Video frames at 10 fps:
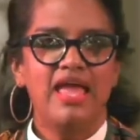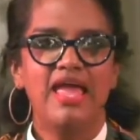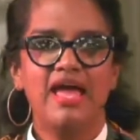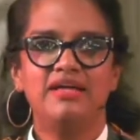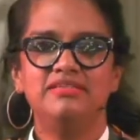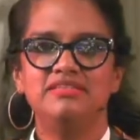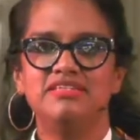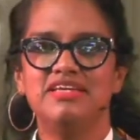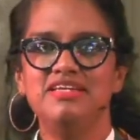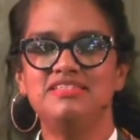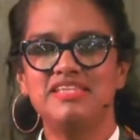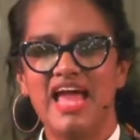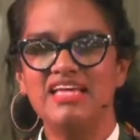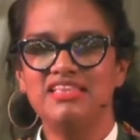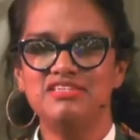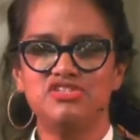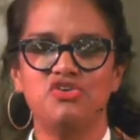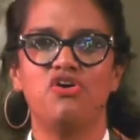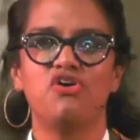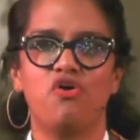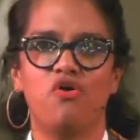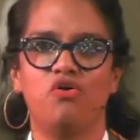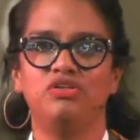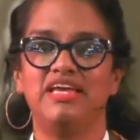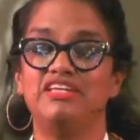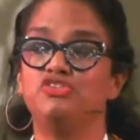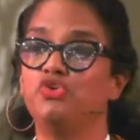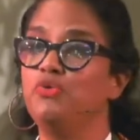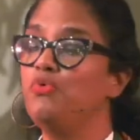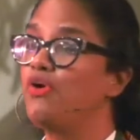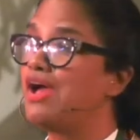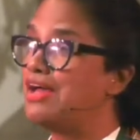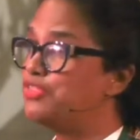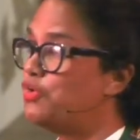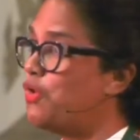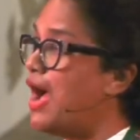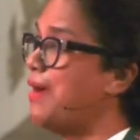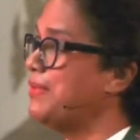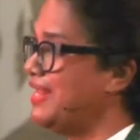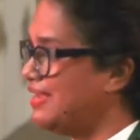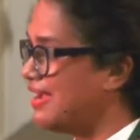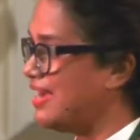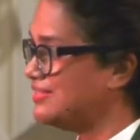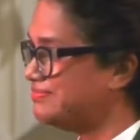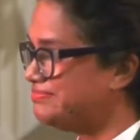And he sang this song called Estoy Buscando America.